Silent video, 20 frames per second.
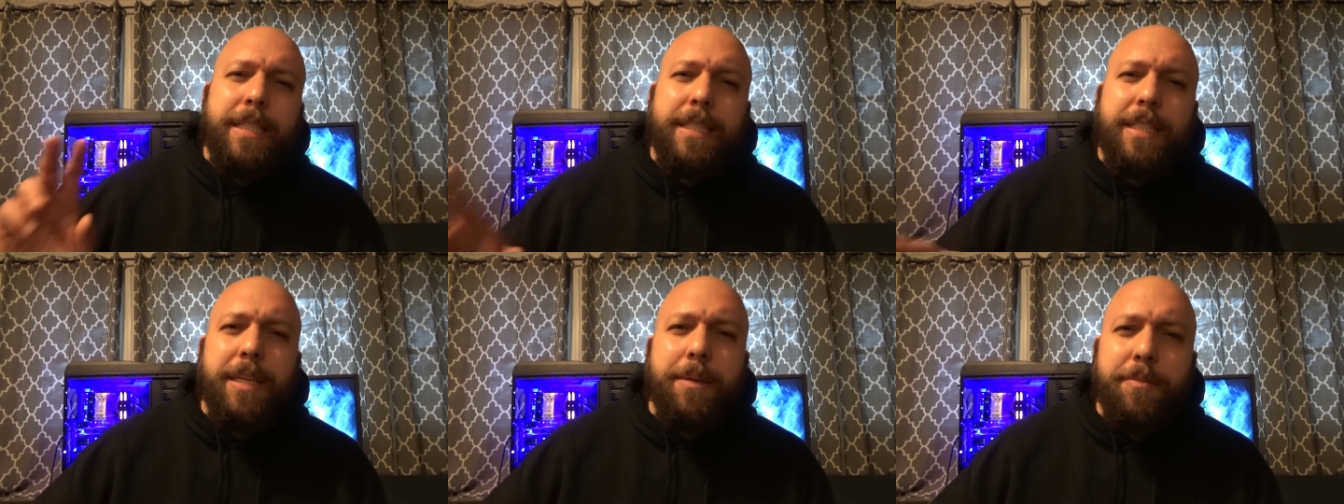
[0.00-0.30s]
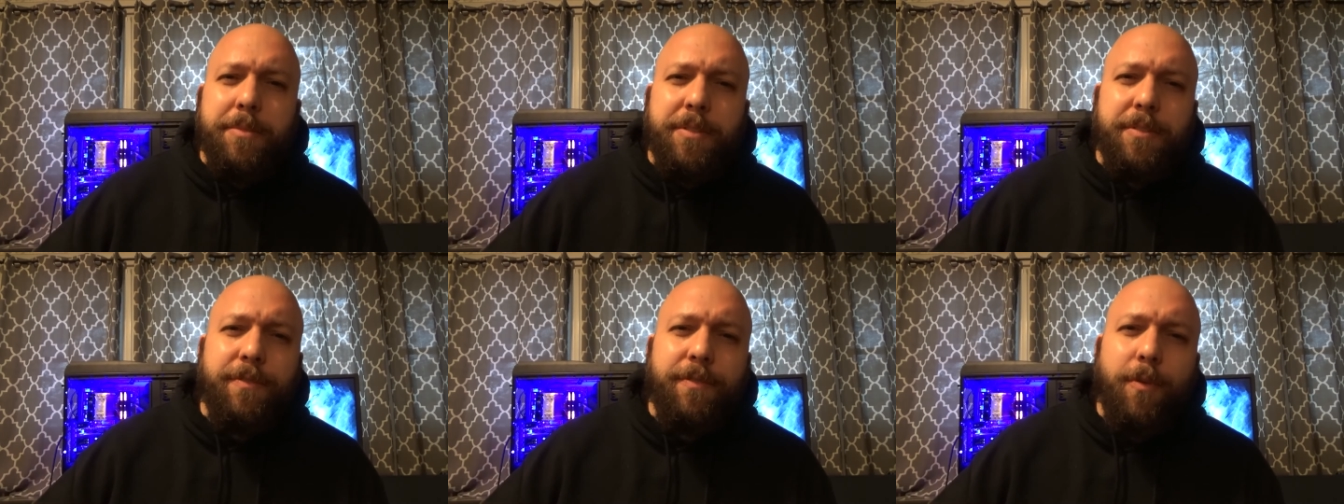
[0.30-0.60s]

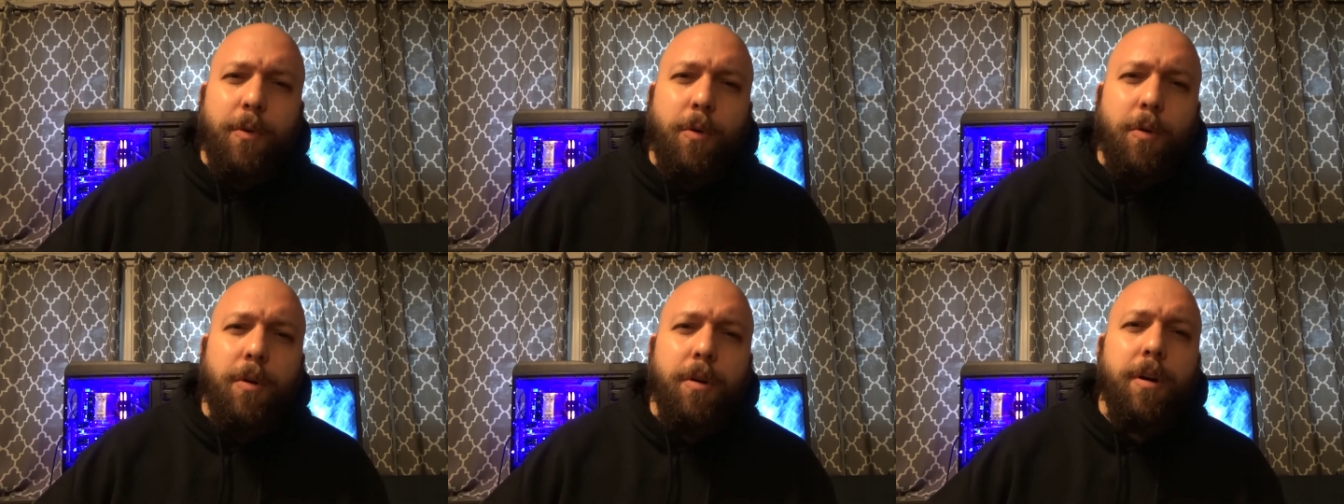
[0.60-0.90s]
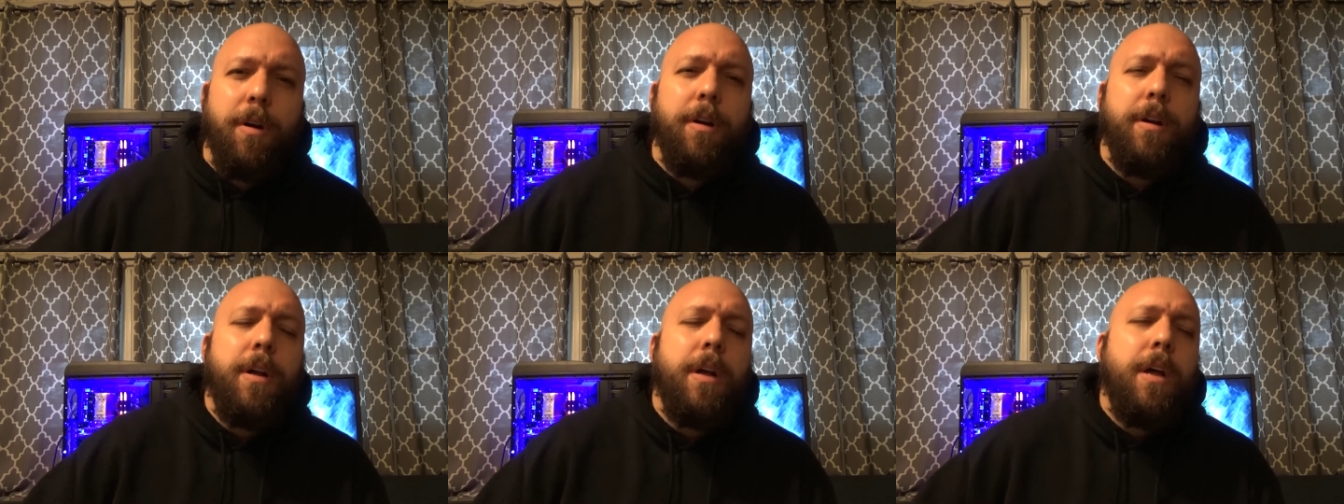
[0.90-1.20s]
Sims
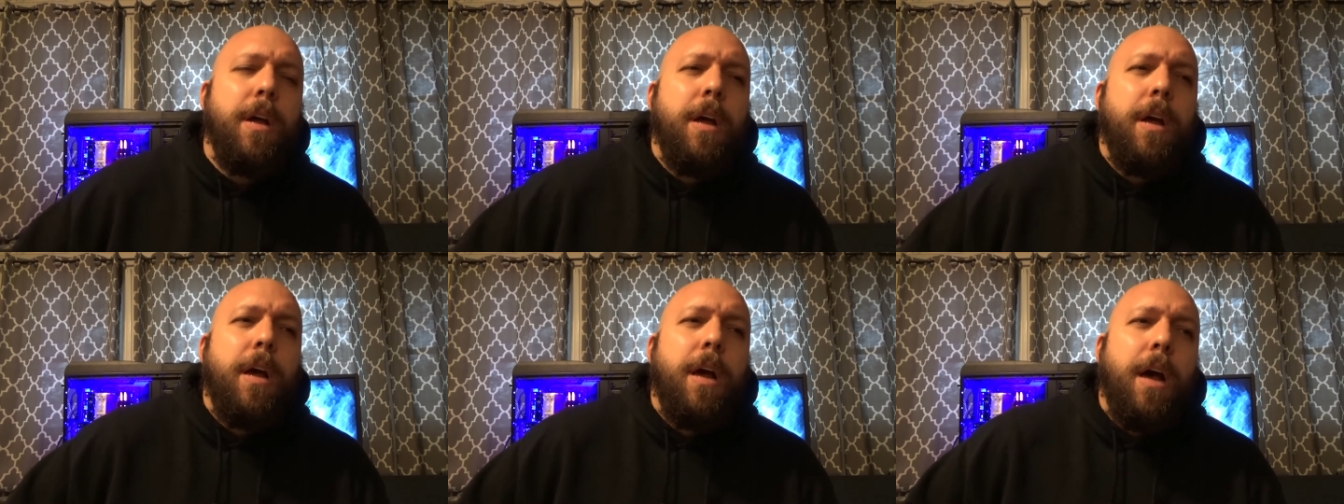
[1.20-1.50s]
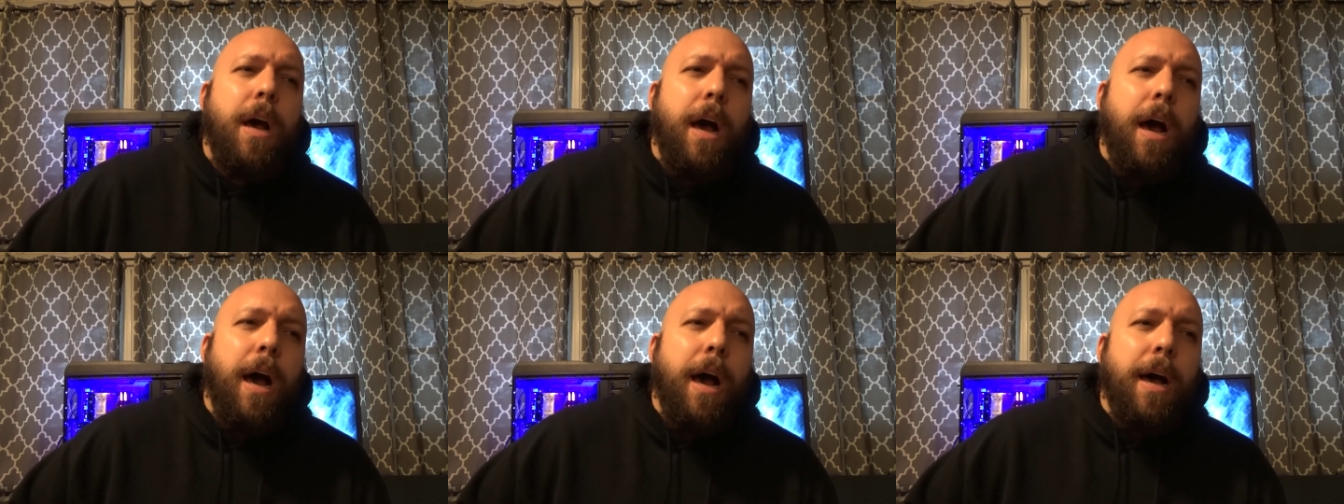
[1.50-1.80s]
4,
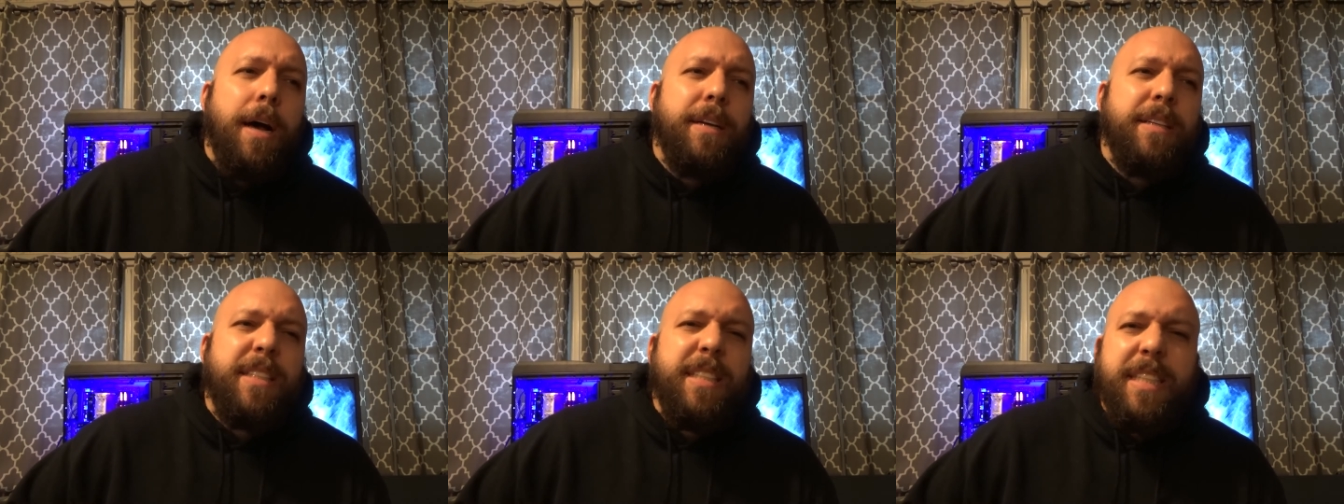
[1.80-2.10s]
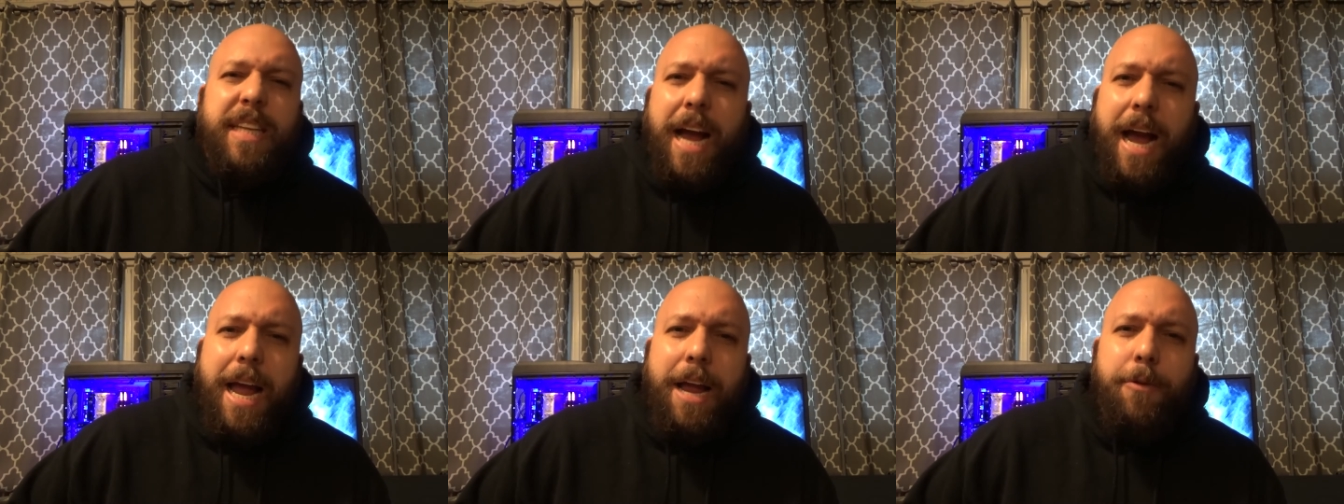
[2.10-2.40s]

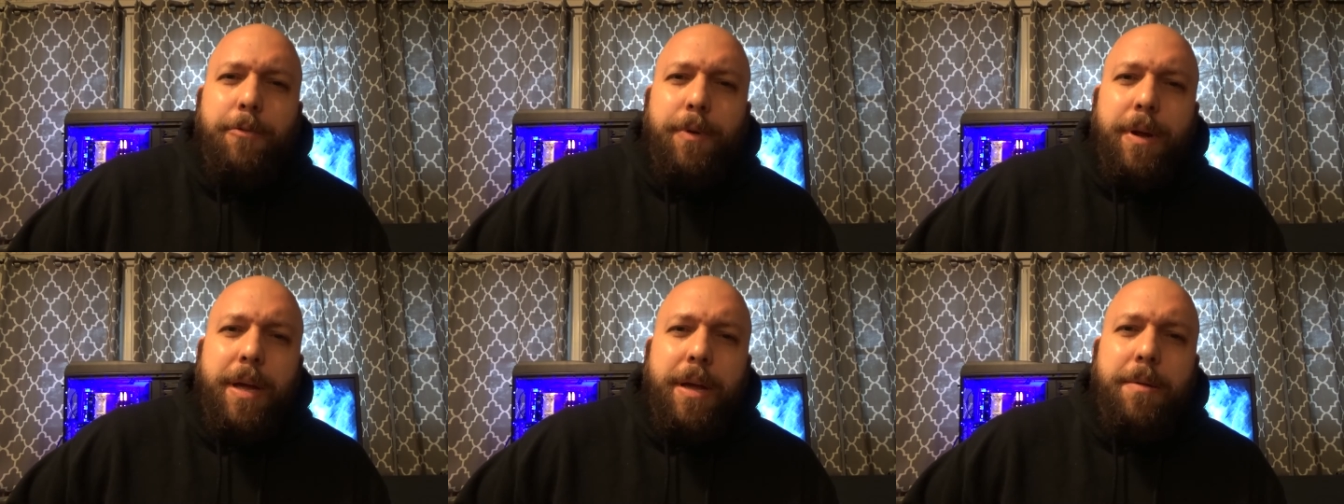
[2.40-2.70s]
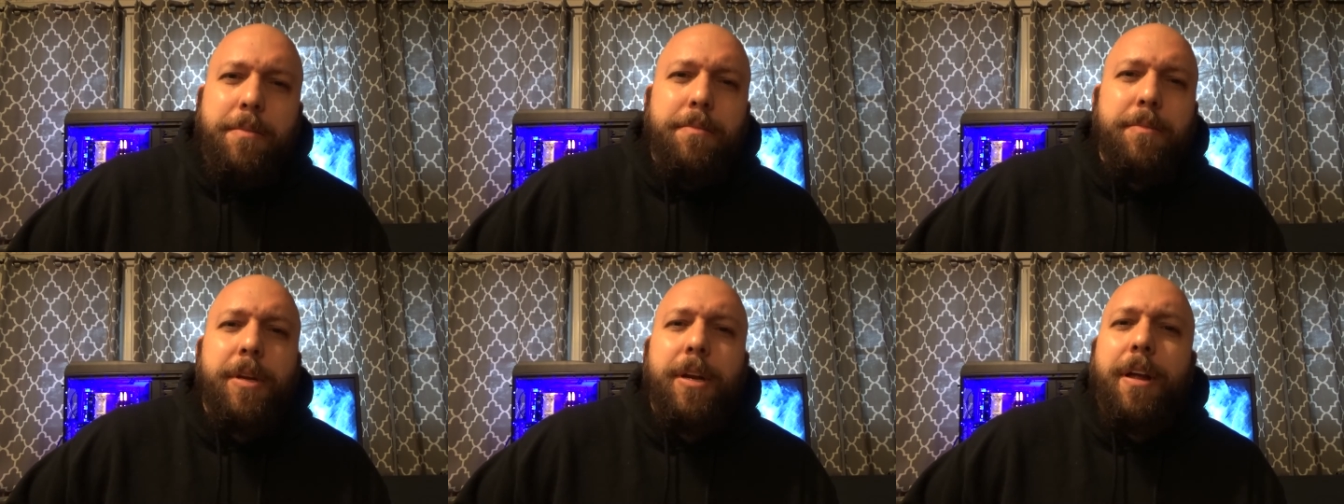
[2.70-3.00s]

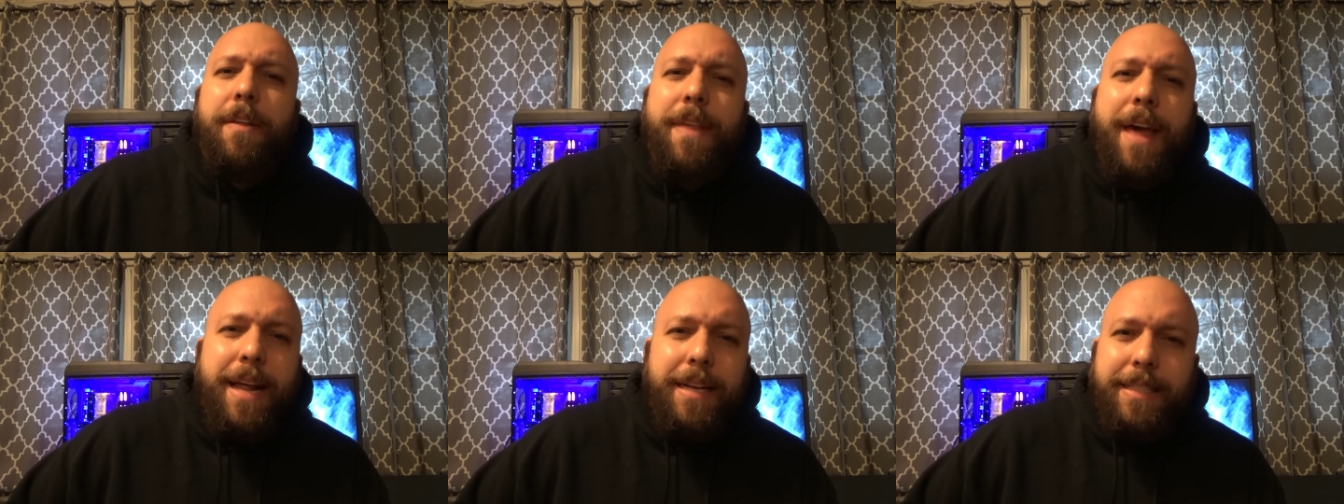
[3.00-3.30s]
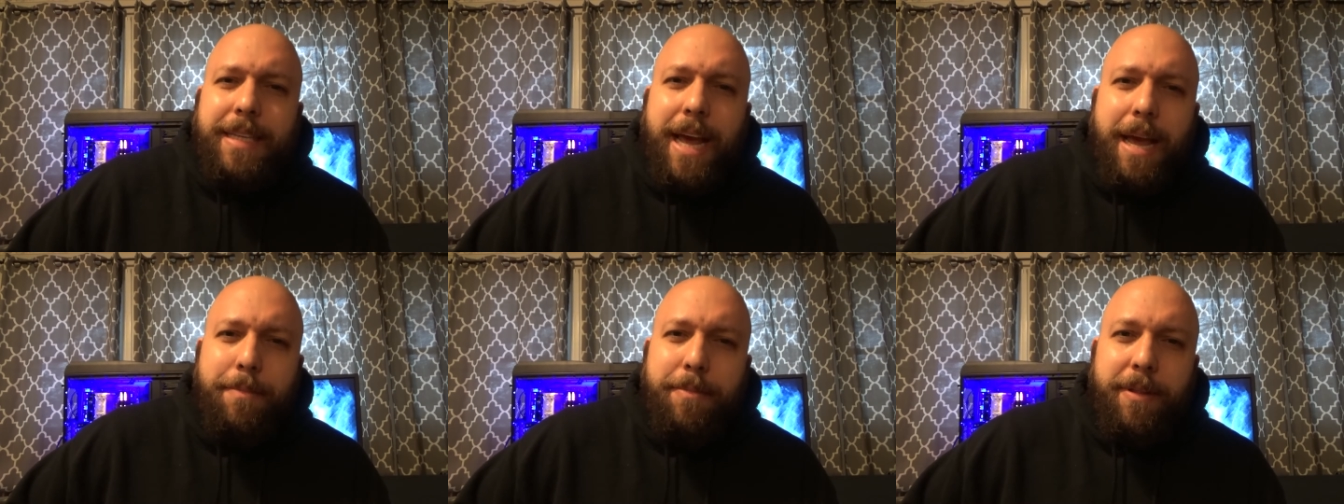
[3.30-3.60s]
Skyrim, you know, that
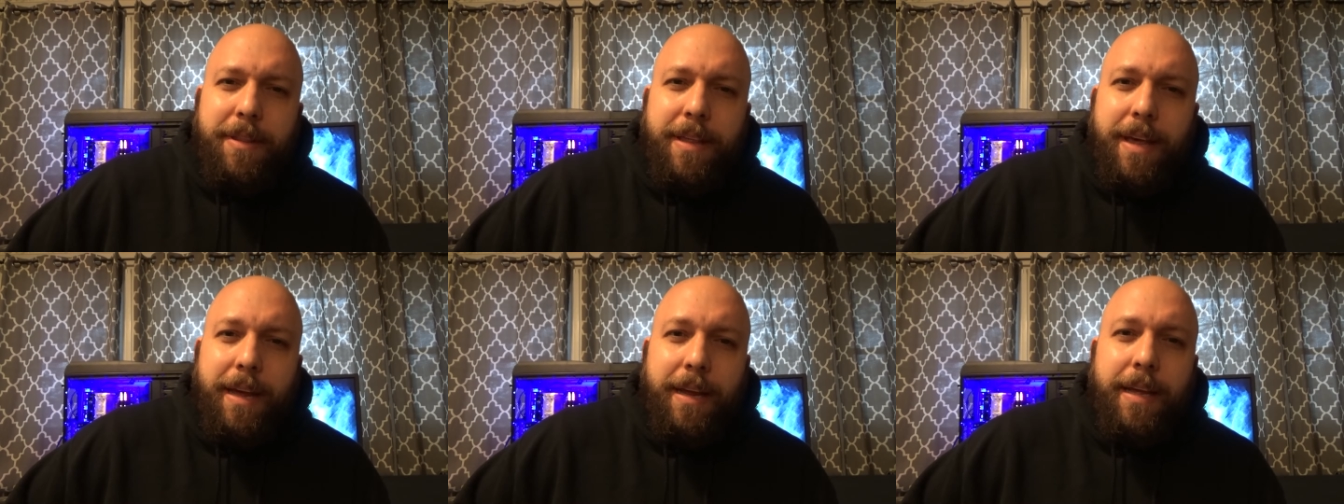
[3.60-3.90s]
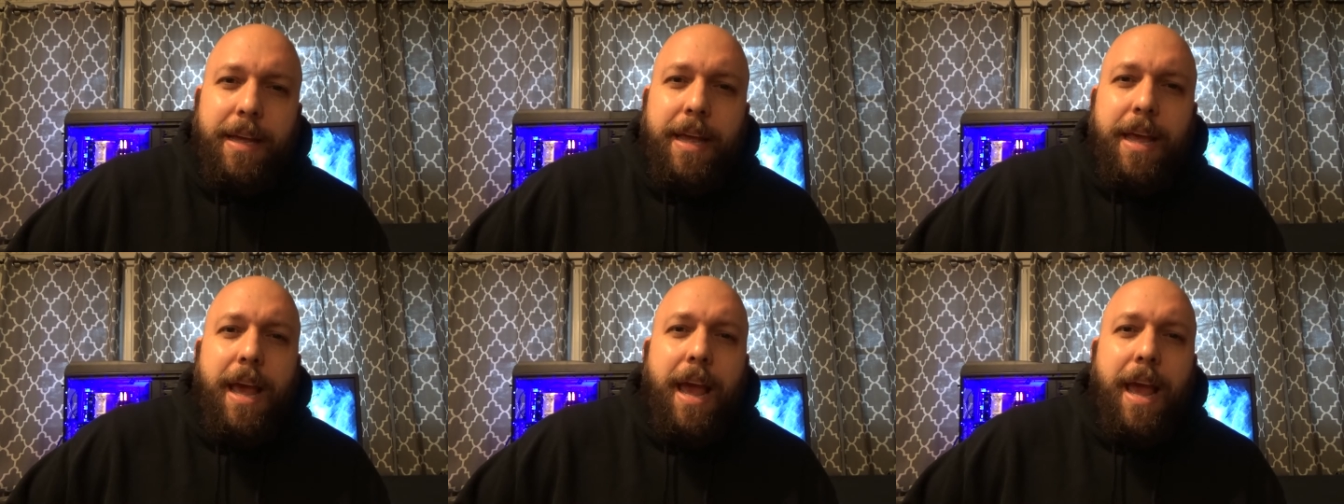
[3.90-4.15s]
type of thing.